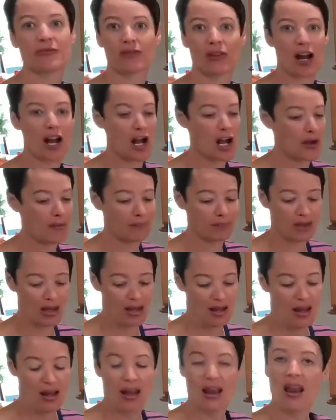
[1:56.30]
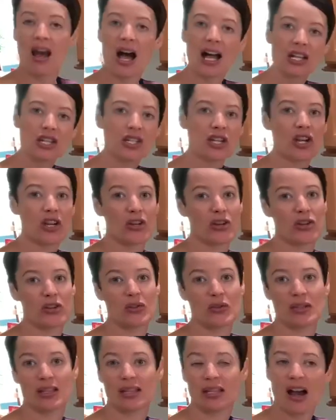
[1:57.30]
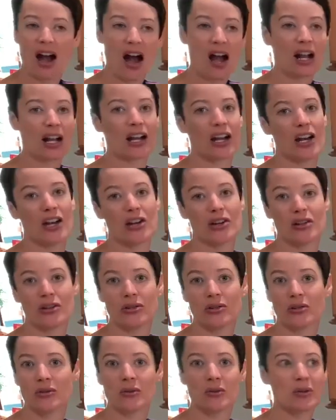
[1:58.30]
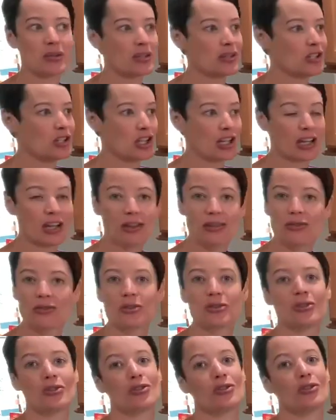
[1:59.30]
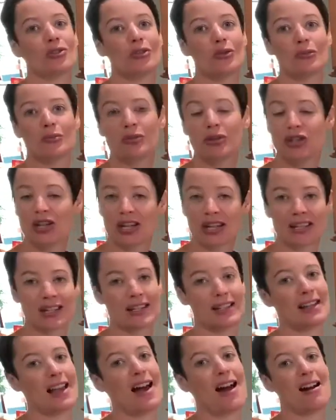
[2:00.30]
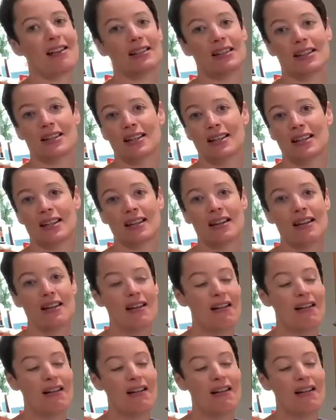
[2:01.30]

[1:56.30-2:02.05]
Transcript: from nachos, tacos, chicken noodle soup, chicken salad,